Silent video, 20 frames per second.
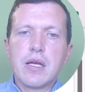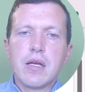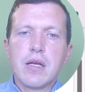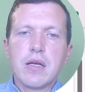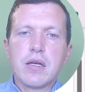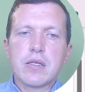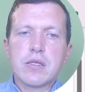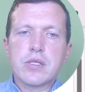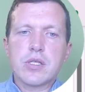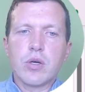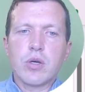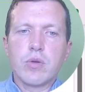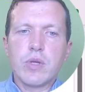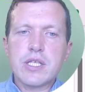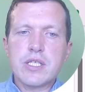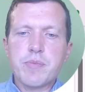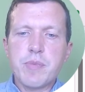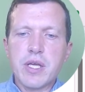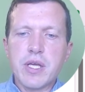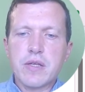So
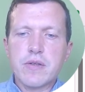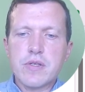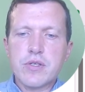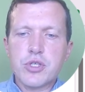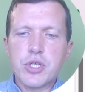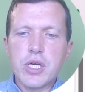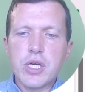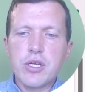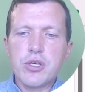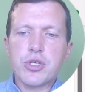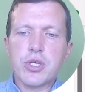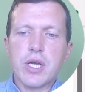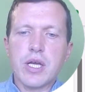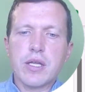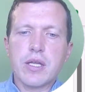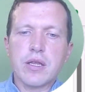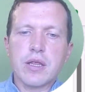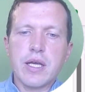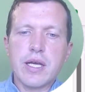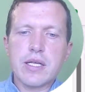let's make this change,
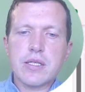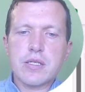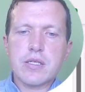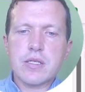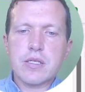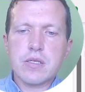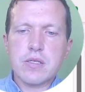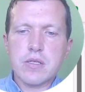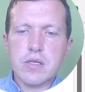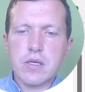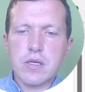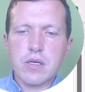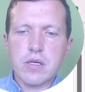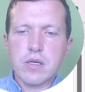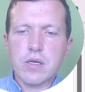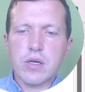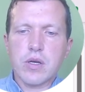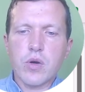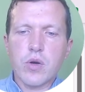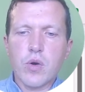and let's
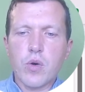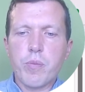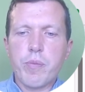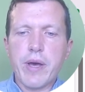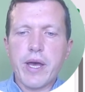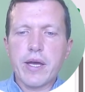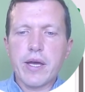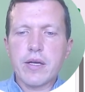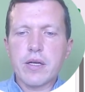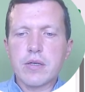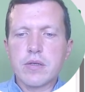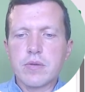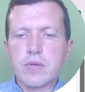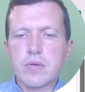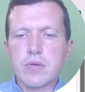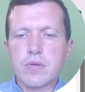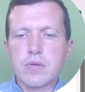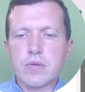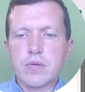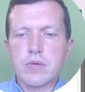go back.
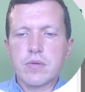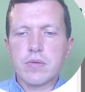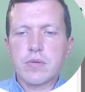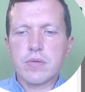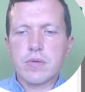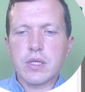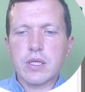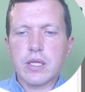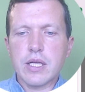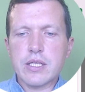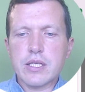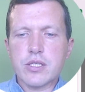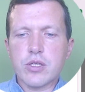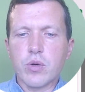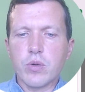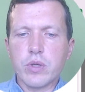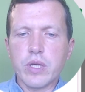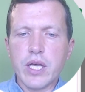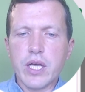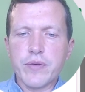Let's
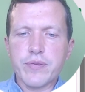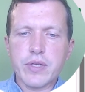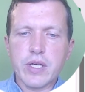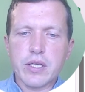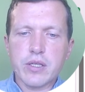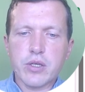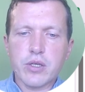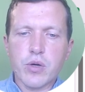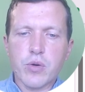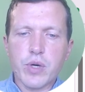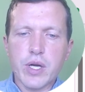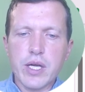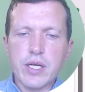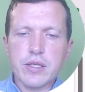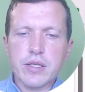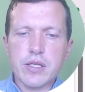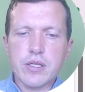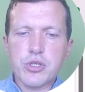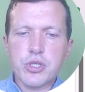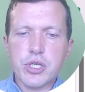go left and go
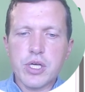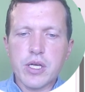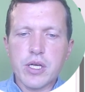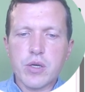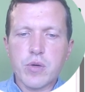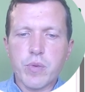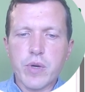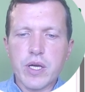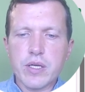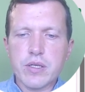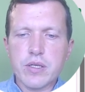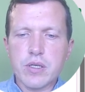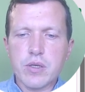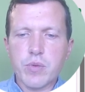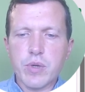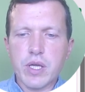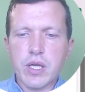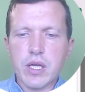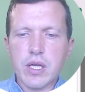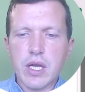right and check whether
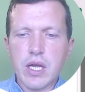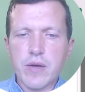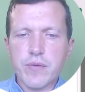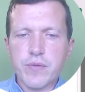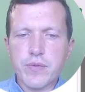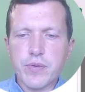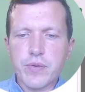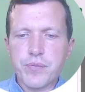we have